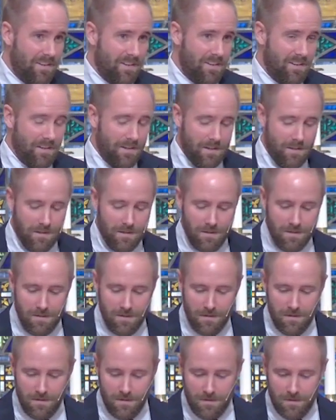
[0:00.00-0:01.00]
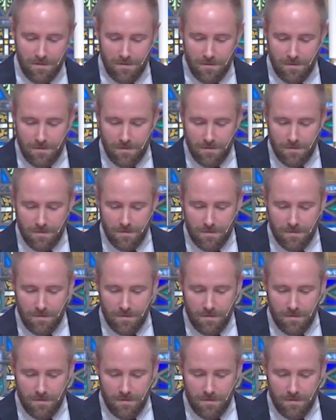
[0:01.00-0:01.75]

Nothing is said.